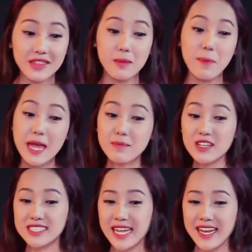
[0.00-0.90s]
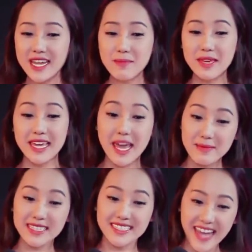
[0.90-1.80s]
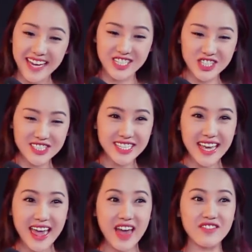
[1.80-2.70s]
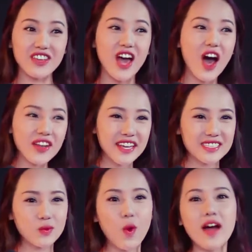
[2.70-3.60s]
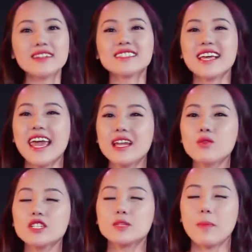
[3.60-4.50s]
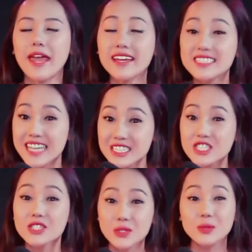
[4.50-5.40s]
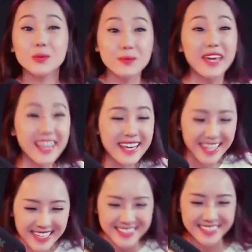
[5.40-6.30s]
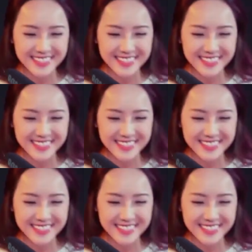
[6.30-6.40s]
The ping pong stadium became my stage, and the audience once again was paying attention to me.